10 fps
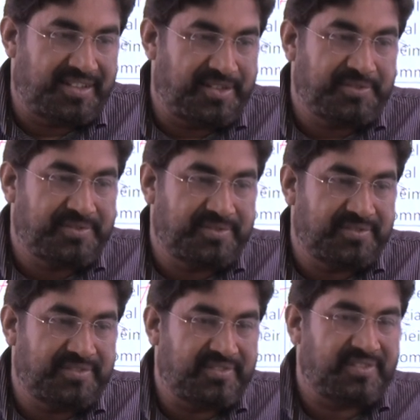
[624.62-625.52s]
No?
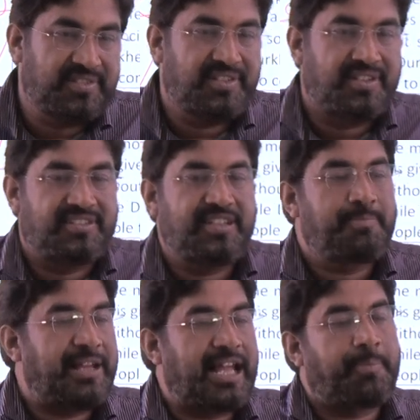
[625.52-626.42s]
See,
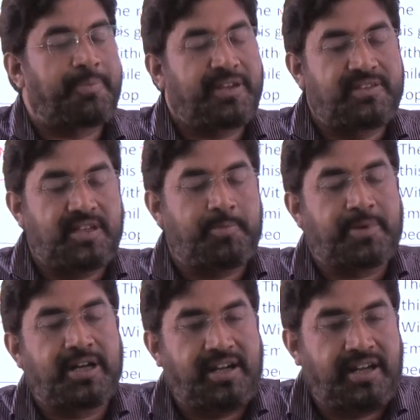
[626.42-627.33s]
Black Panther
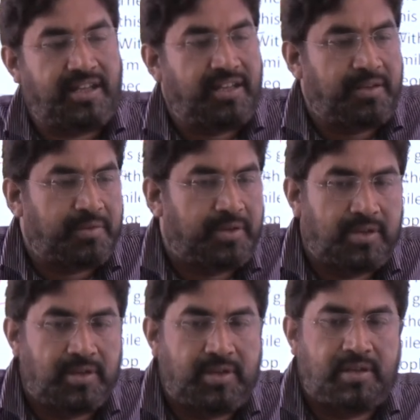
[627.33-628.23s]
Party
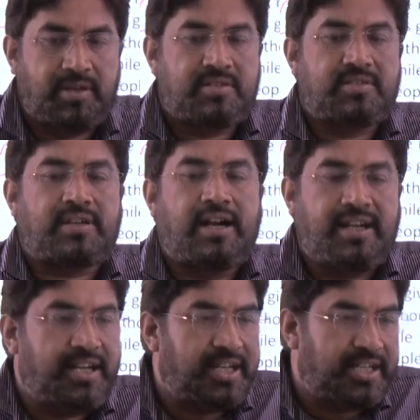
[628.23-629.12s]

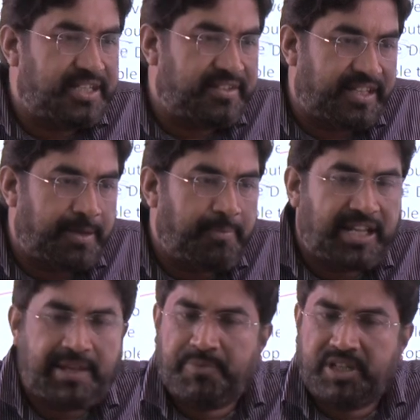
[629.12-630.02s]
started at the same
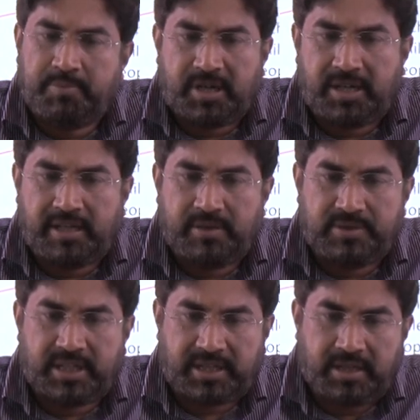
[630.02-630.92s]
time with Martin
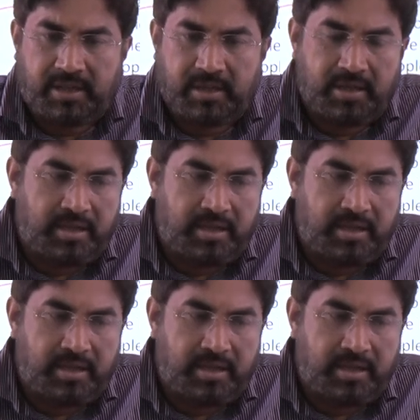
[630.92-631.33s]
Luther King,